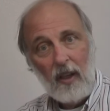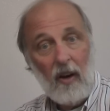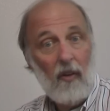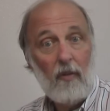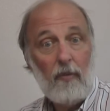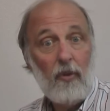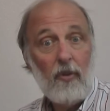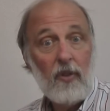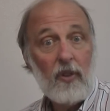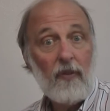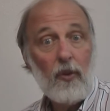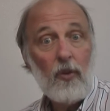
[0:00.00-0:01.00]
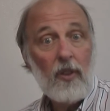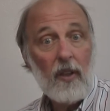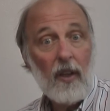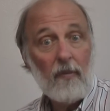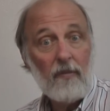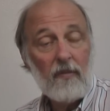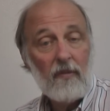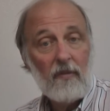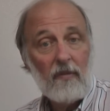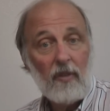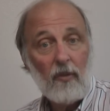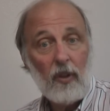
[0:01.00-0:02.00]
How important is food to them?
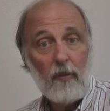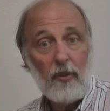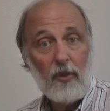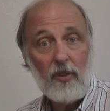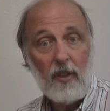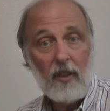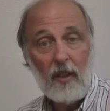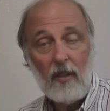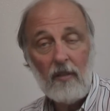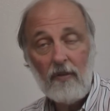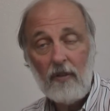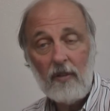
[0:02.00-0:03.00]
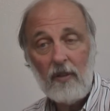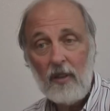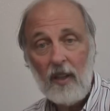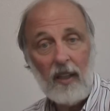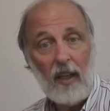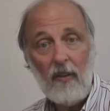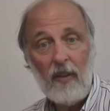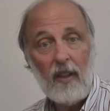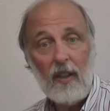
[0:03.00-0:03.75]
For one person, food is like everything.